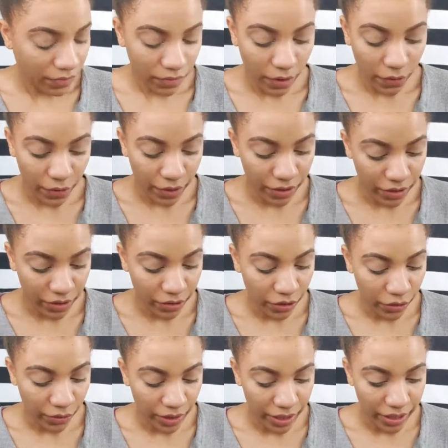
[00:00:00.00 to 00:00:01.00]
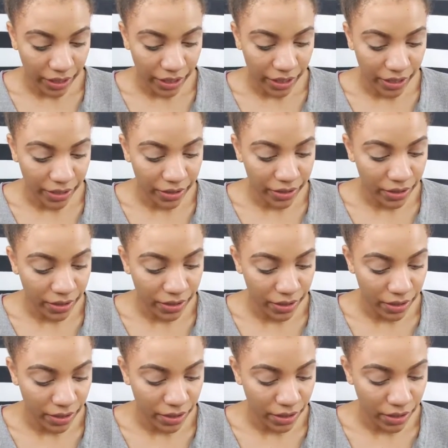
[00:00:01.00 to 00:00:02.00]
and we're going to go in
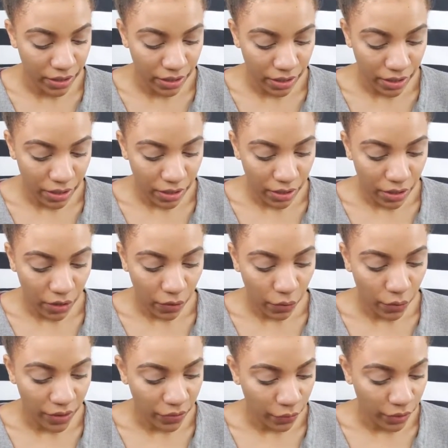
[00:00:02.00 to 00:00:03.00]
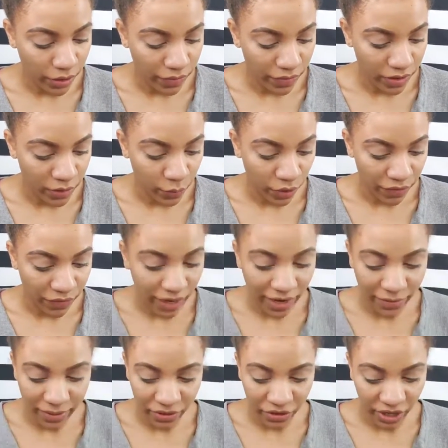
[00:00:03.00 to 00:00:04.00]
with one of these more
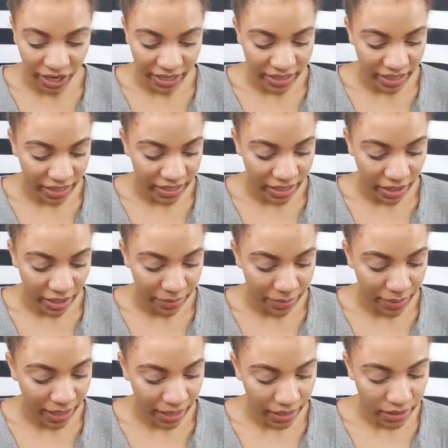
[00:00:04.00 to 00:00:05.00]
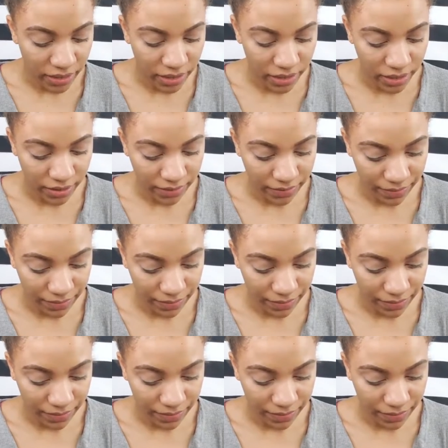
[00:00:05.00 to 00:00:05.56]
vibrant shades as our base.